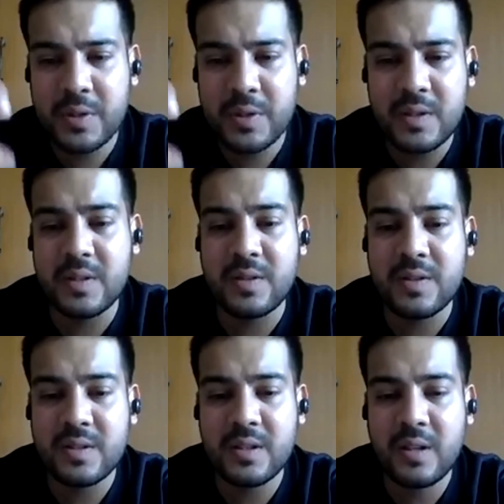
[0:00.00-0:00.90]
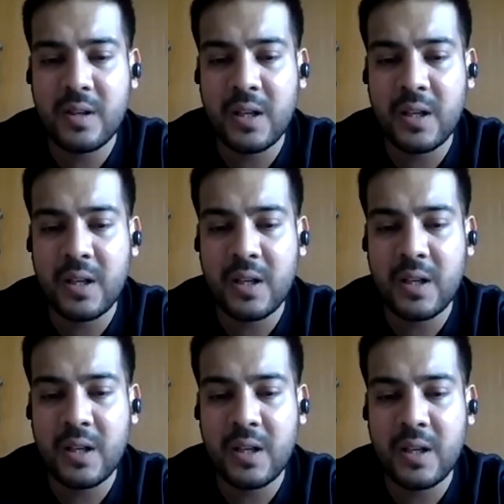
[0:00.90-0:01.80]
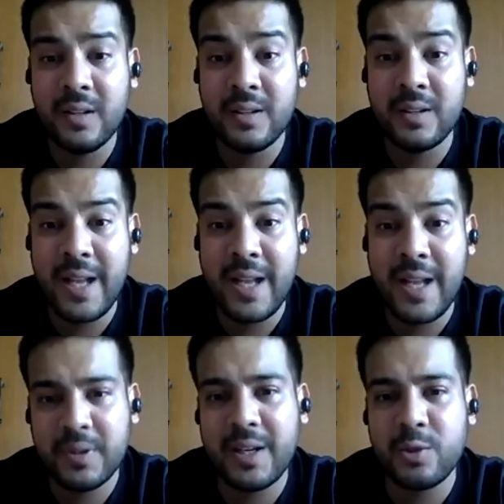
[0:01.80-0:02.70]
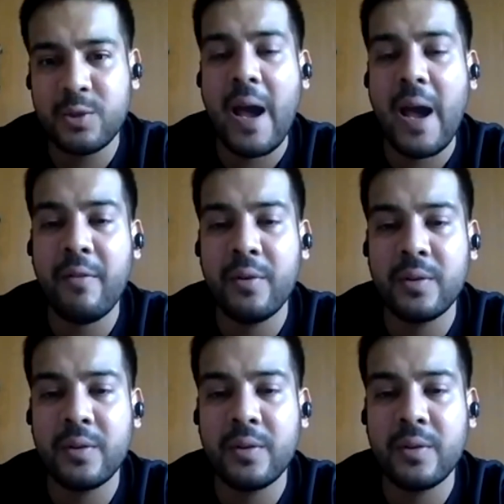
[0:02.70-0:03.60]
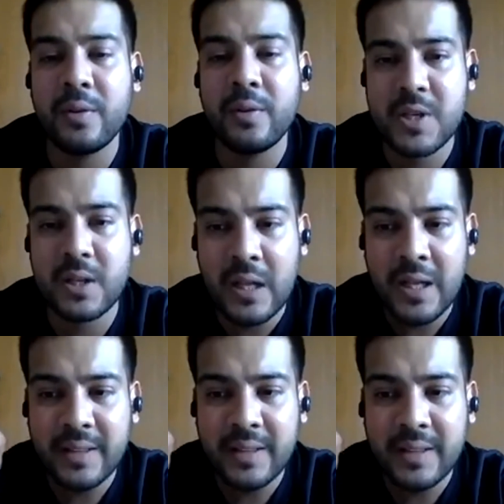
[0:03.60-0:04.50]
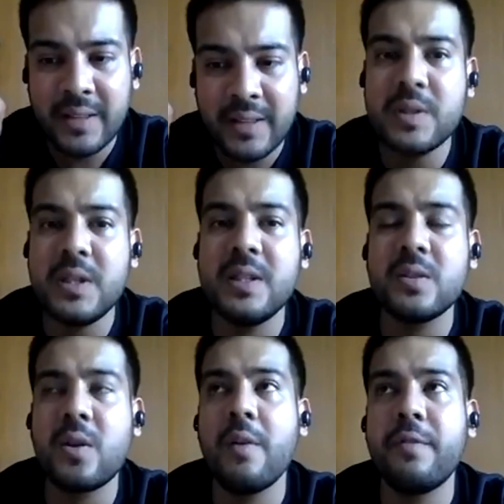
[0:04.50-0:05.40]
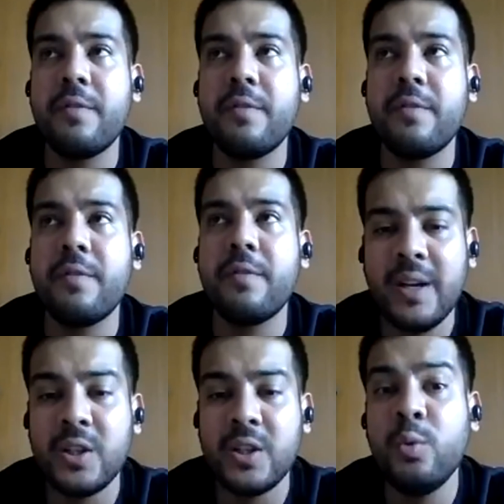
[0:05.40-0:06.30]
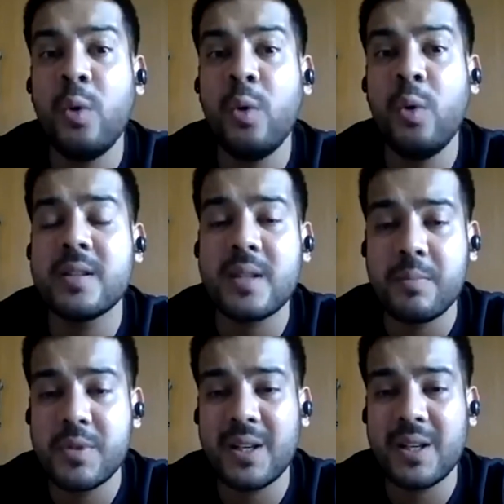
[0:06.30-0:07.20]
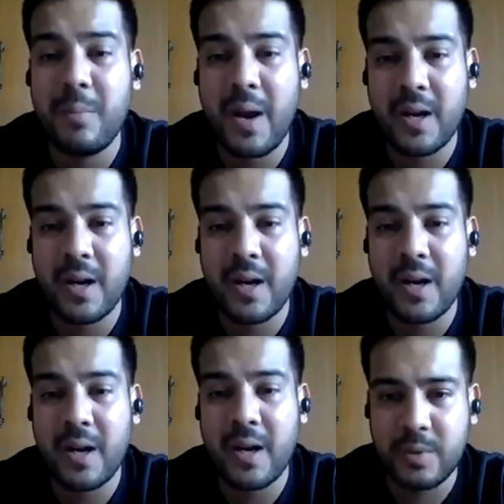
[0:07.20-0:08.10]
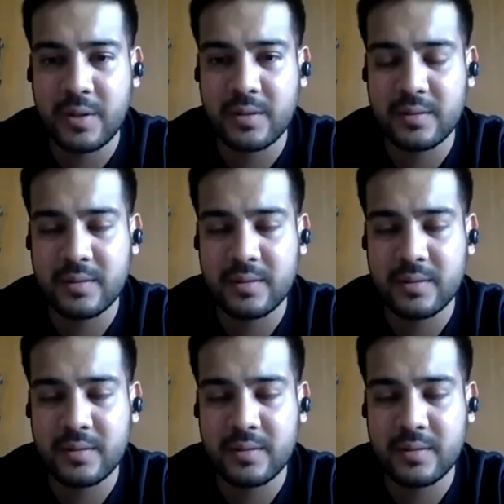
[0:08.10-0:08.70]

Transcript: That person is interested in the depth that you have on the subject. That person needs the confidence that you are a subject matter expert,